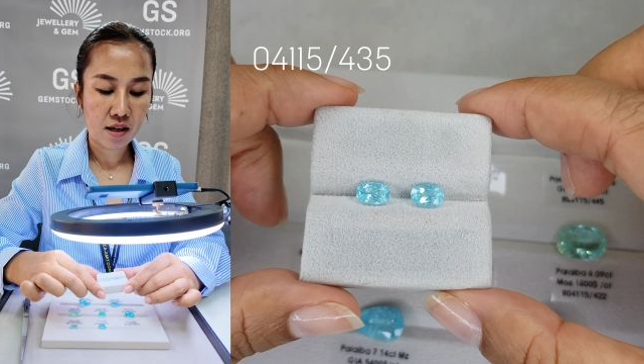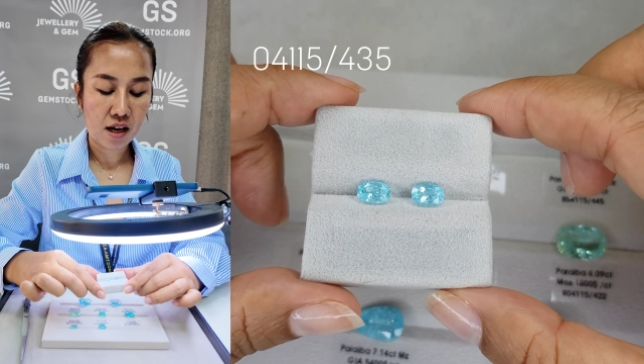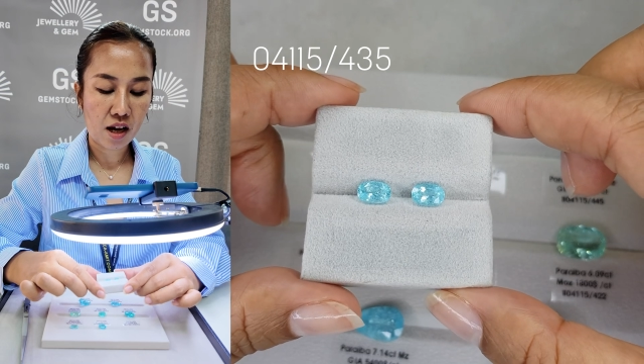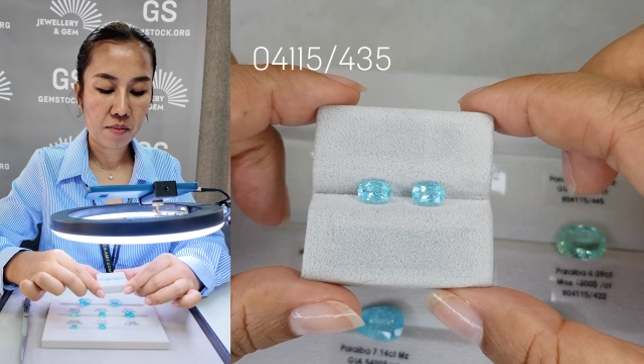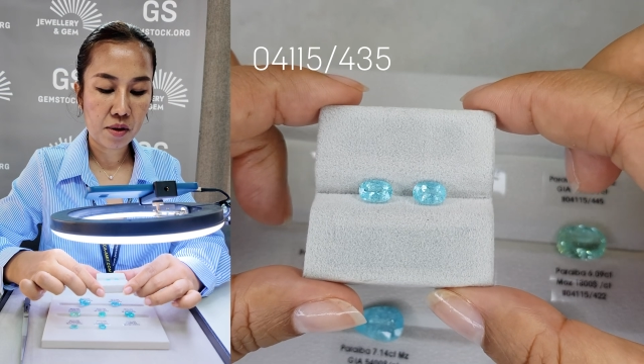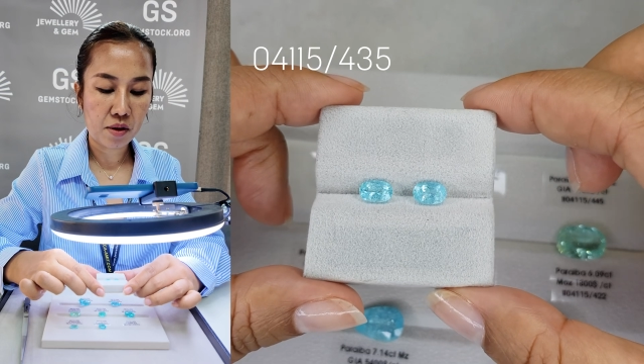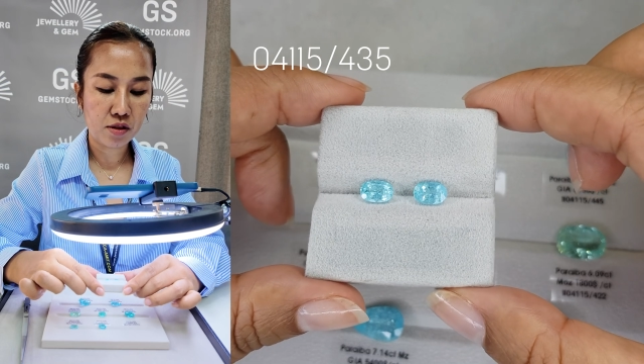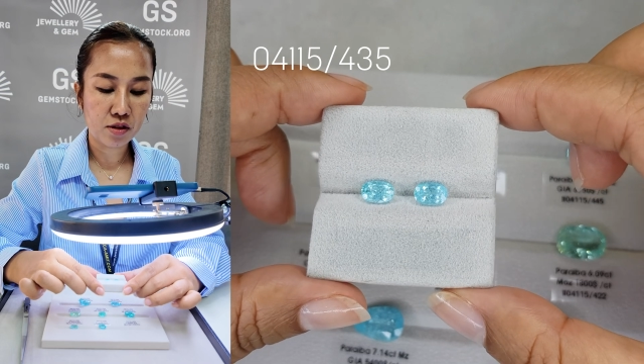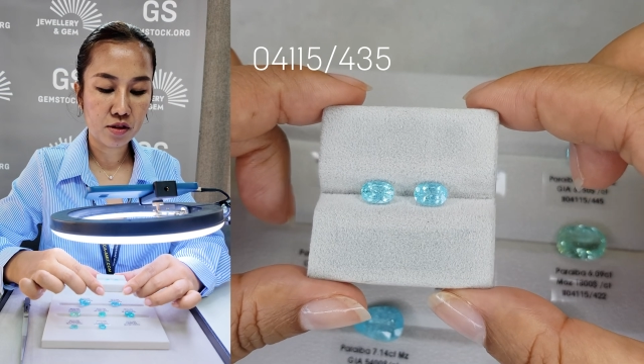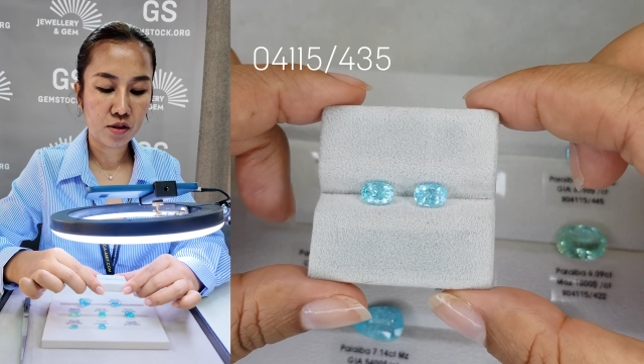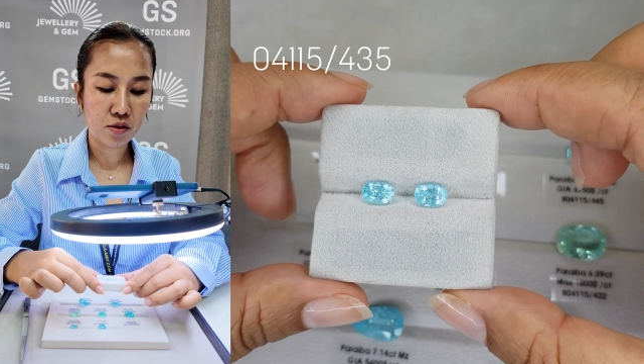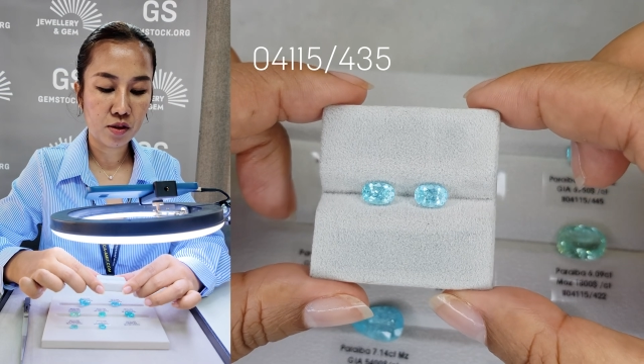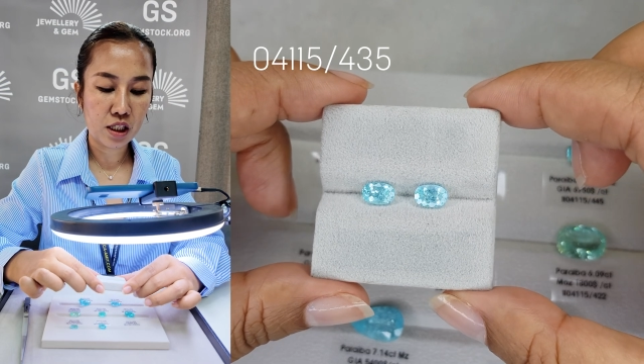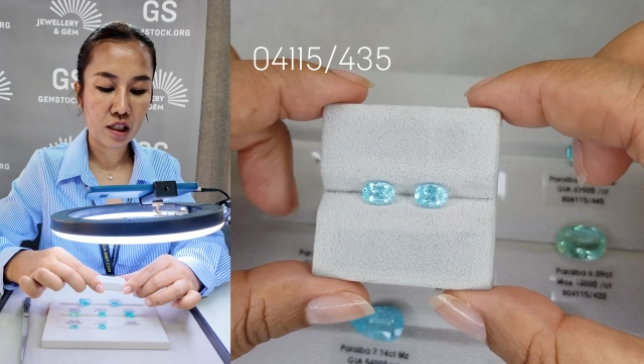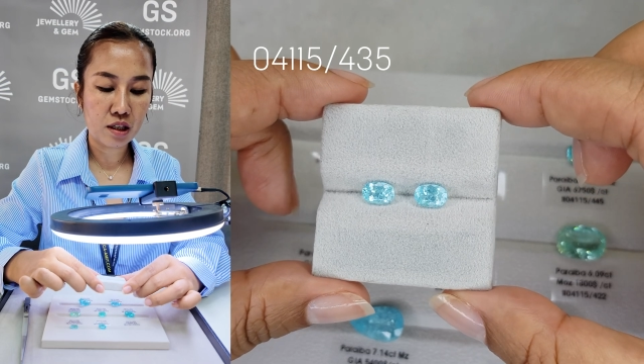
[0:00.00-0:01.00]
about the
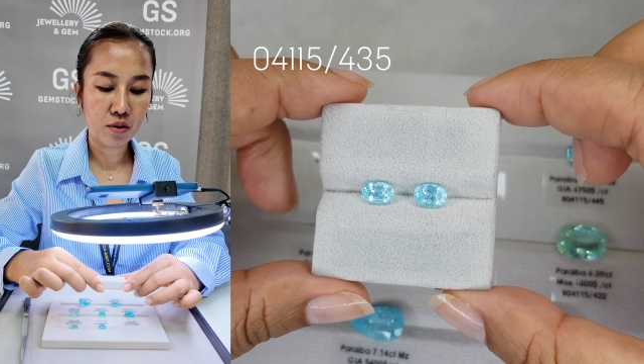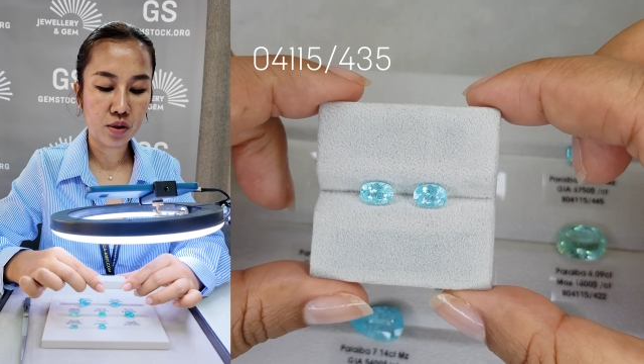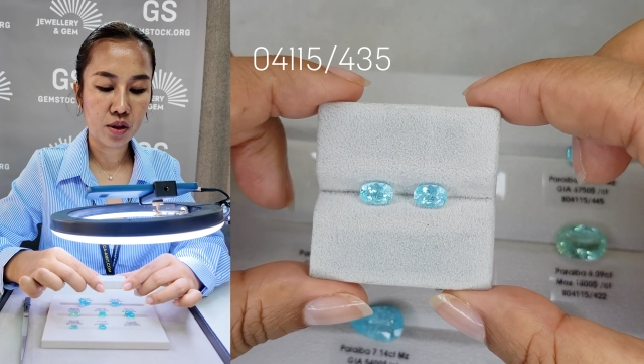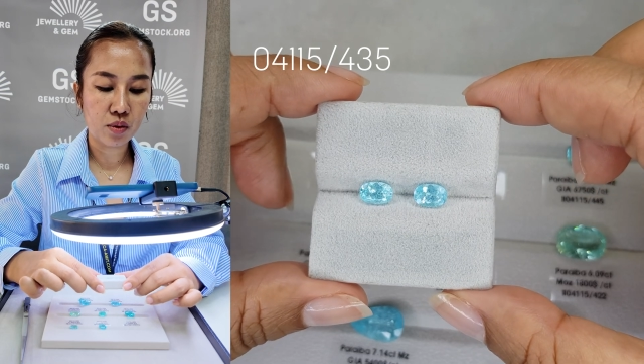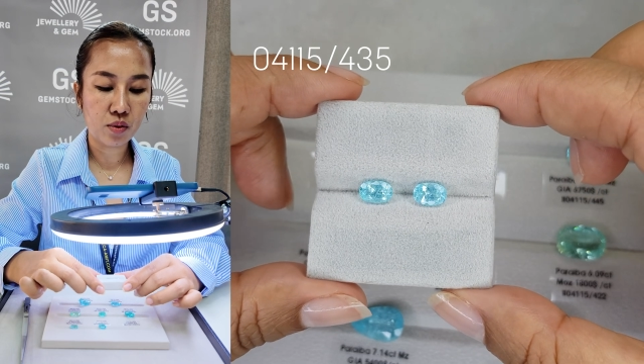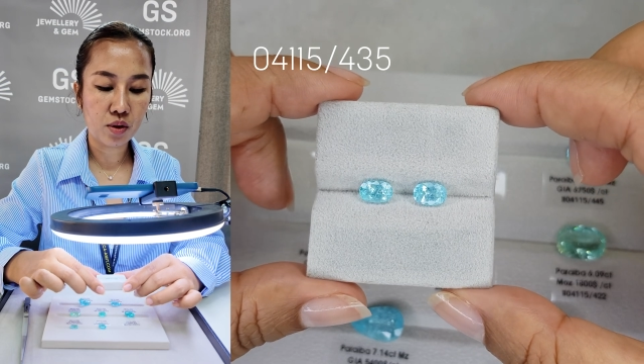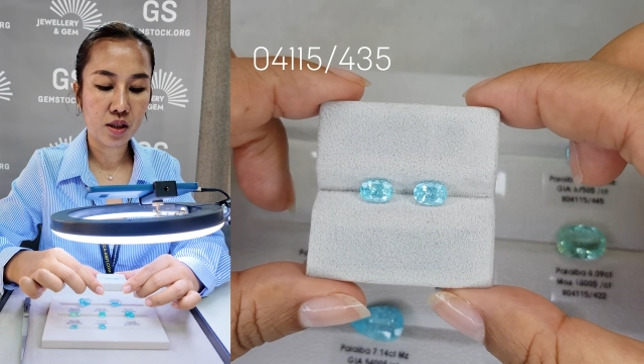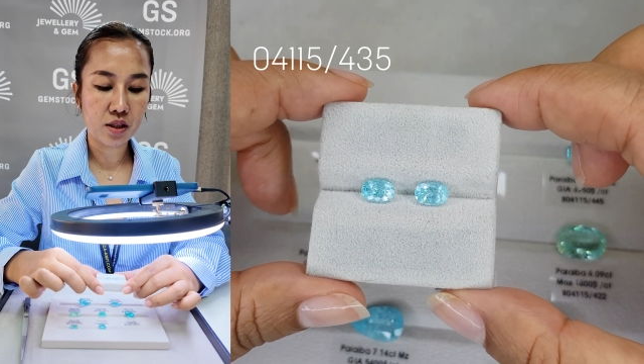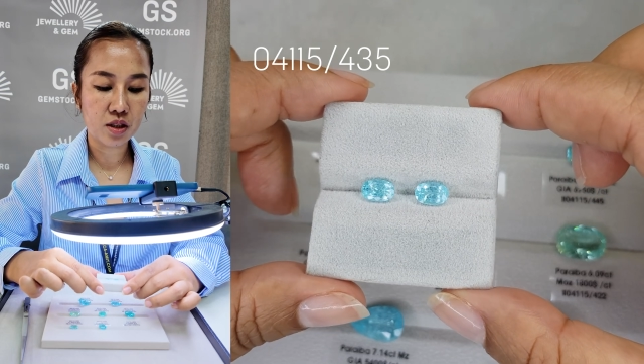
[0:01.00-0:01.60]
stone, including with the